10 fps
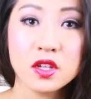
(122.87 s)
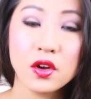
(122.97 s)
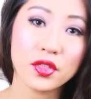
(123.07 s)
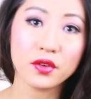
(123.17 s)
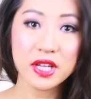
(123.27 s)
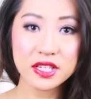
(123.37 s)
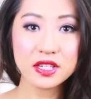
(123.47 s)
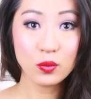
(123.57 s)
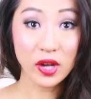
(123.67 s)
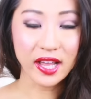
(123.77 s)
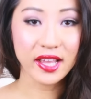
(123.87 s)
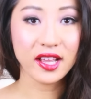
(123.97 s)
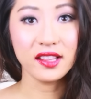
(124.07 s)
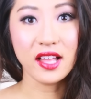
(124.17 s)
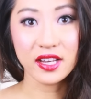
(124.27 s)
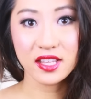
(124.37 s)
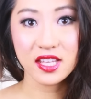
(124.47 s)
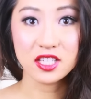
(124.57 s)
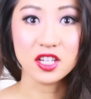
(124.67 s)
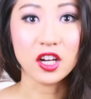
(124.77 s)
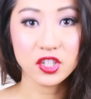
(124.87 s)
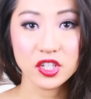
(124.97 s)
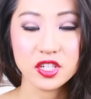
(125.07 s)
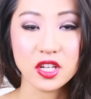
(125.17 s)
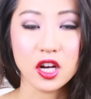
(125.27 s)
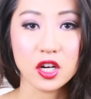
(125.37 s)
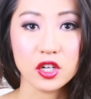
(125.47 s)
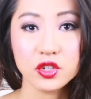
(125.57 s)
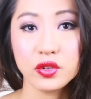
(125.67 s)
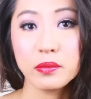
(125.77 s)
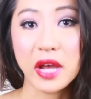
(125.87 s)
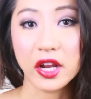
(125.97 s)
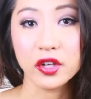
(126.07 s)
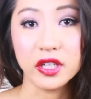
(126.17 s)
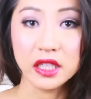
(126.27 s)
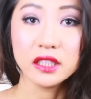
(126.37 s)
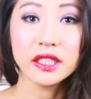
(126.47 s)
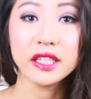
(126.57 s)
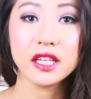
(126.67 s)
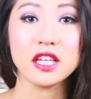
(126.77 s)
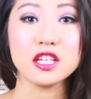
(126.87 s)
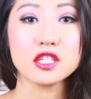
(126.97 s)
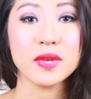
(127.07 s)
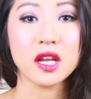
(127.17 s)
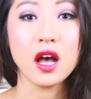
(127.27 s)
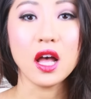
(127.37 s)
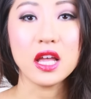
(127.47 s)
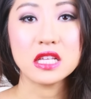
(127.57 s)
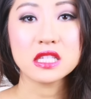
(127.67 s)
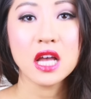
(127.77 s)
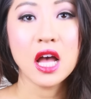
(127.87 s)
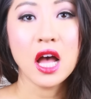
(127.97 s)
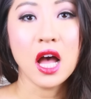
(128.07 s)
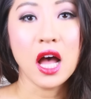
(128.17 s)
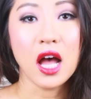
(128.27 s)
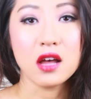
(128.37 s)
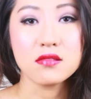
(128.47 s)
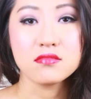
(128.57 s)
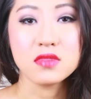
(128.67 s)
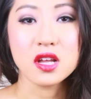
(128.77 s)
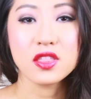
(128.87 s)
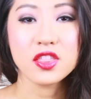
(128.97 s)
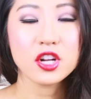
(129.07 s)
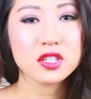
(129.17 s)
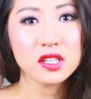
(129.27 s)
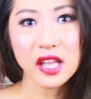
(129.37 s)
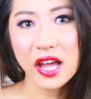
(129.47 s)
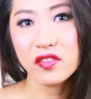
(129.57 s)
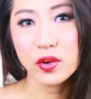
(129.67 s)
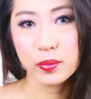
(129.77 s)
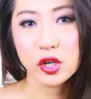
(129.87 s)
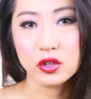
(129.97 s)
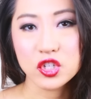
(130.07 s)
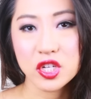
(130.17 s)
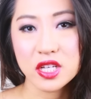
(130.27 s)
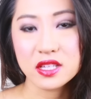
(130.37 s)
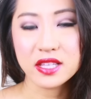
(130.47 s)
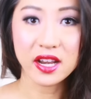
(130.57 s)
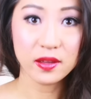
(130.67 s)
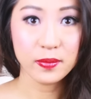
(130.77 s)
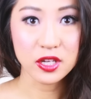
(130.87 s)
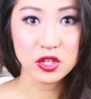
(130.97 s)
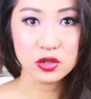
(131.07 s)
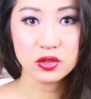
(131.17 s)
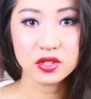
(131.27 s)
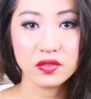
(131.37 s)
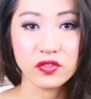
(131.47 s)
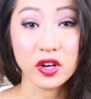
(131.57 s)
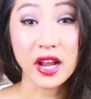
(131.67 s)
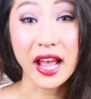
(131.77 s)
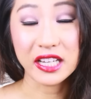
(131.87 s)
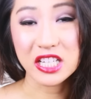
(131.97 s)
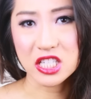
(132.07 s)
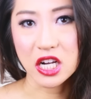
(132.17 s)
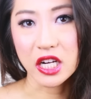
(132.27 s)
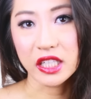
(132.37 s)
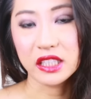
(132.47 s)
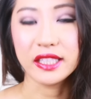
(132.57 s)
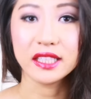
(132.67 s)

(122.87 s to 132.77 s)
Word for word: So the reason why a lot of these doctors are doing microneedling is because Um, there's a lot of approaches that have been used for acne scarring,